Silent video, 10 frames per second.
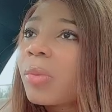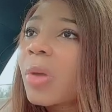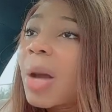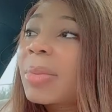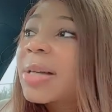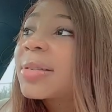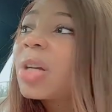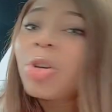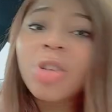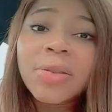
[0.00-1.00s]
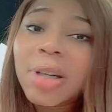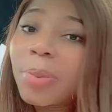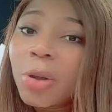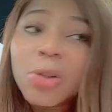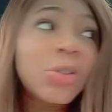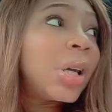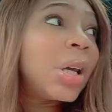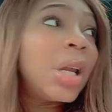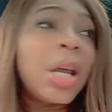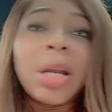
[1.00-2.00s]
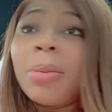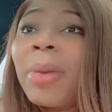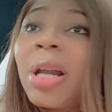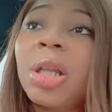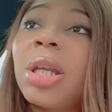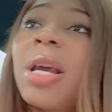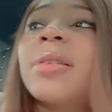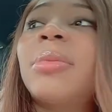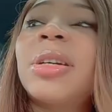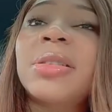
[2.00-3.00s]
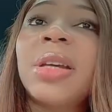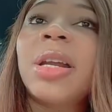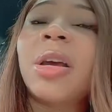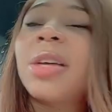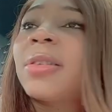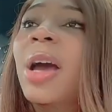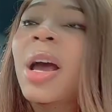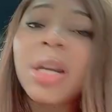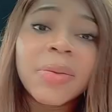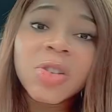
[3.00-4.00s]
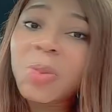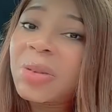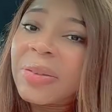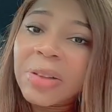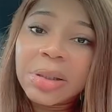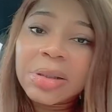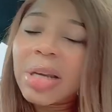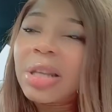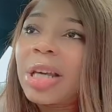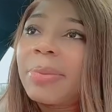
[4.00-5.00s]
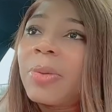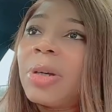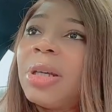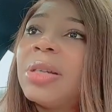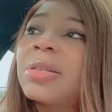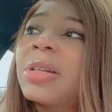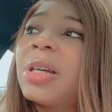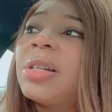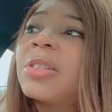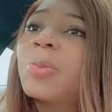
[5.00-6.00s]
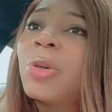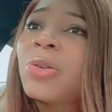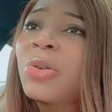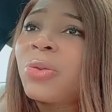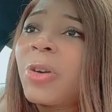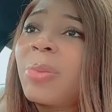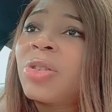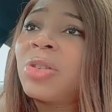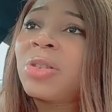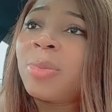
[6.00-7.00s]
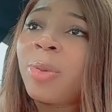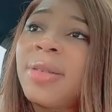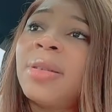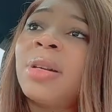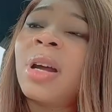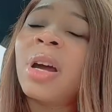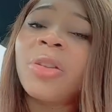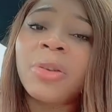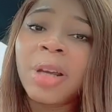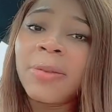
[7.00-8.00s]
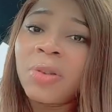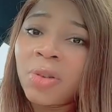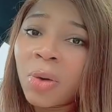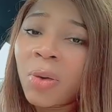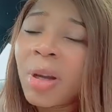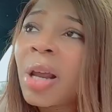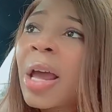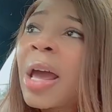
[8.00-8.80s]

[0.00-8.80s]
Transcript: I'm not saying reach out to the person and amend things. I'm not saying that because God never specifically said that. But what He is saying is this person's very much disappointed in how their life is going.